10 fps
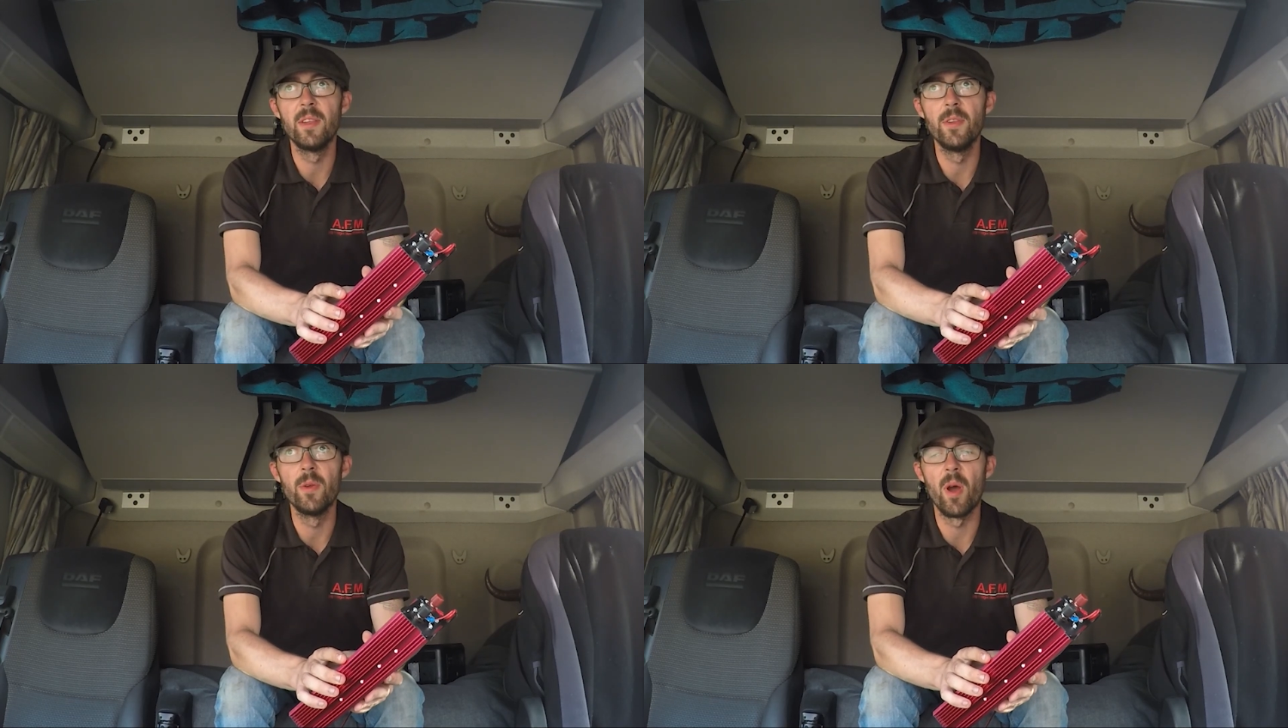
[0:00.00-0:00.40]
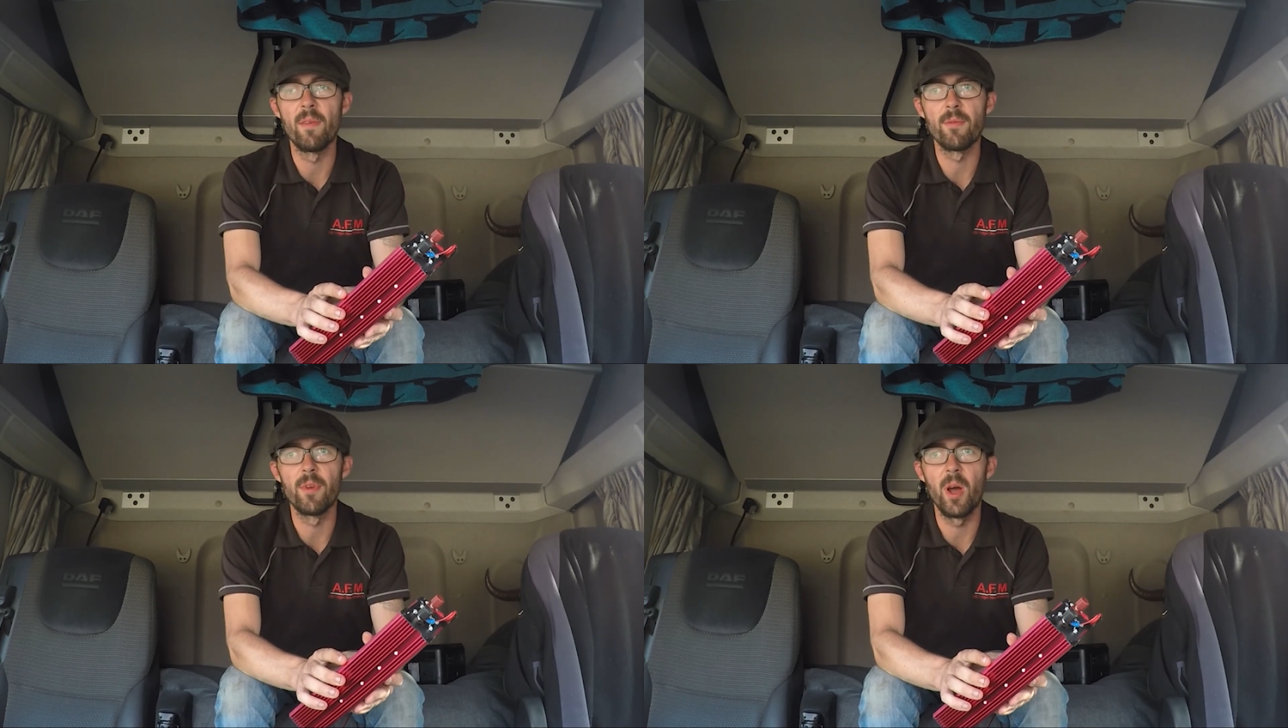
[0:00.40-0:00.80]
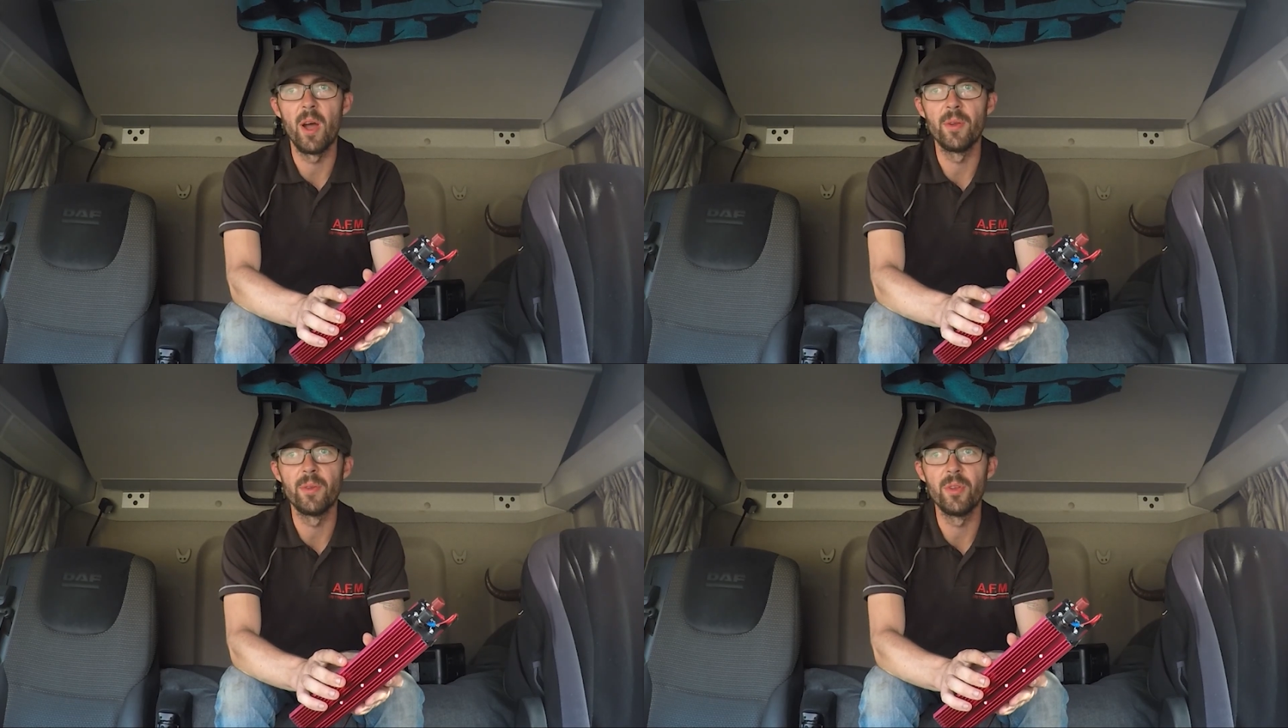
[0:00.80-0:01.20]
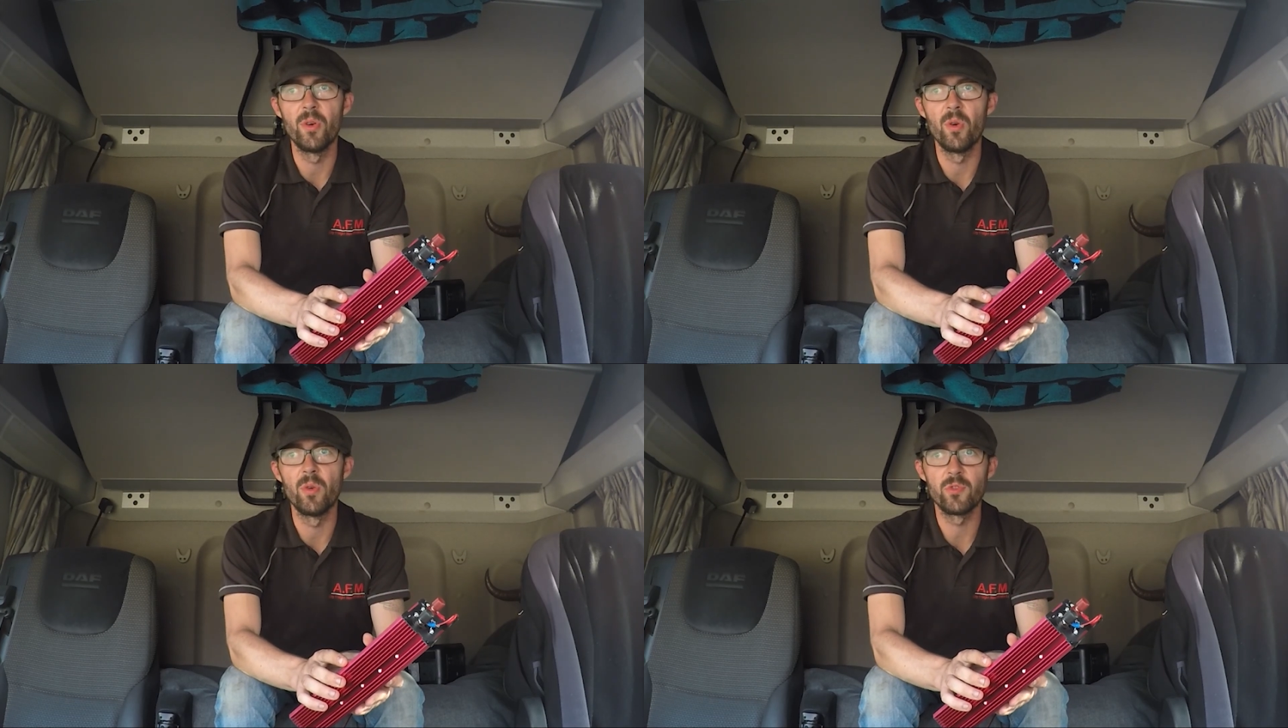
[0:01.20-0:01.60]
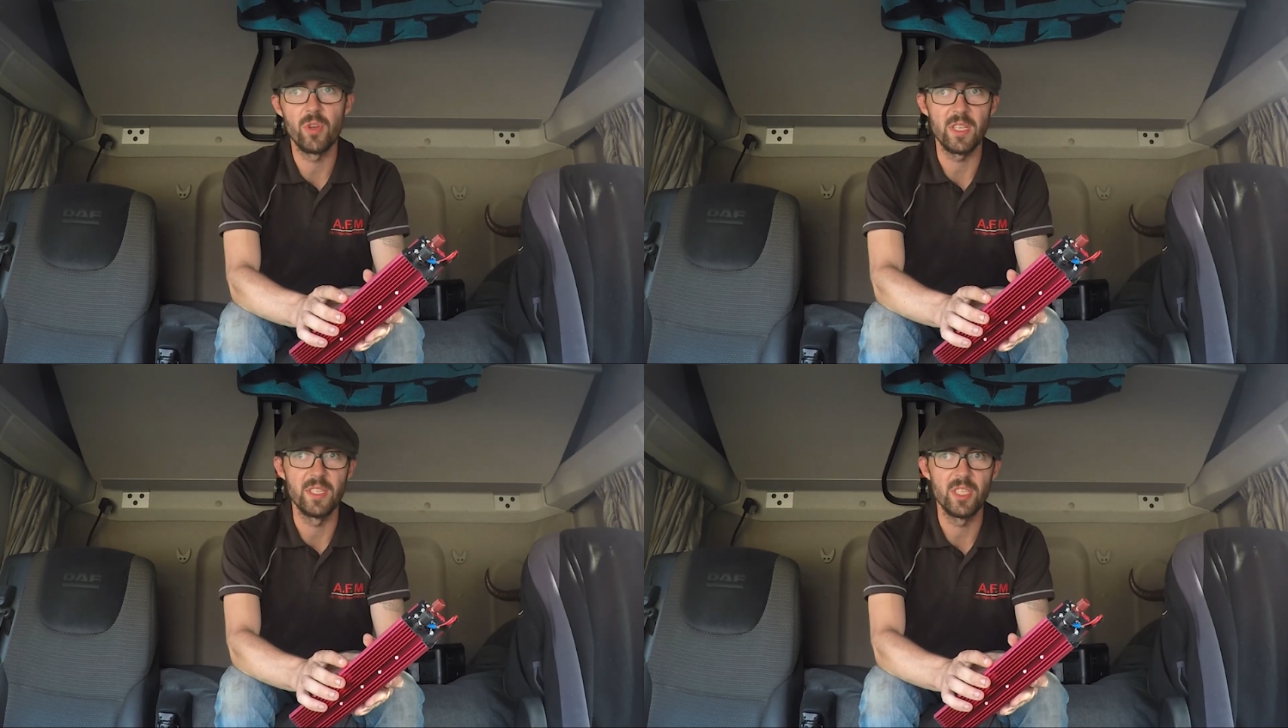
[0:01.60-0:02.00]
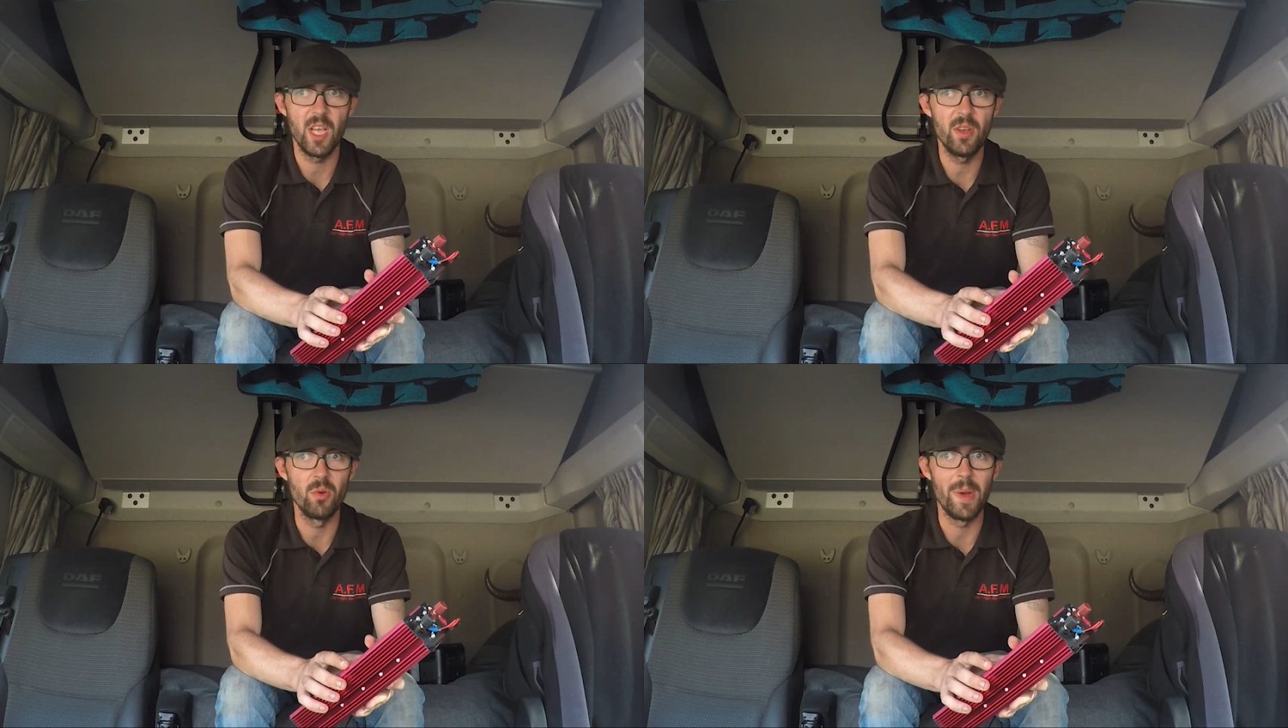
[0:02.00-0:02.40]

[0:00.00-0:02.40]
you're either relying on your truck's internal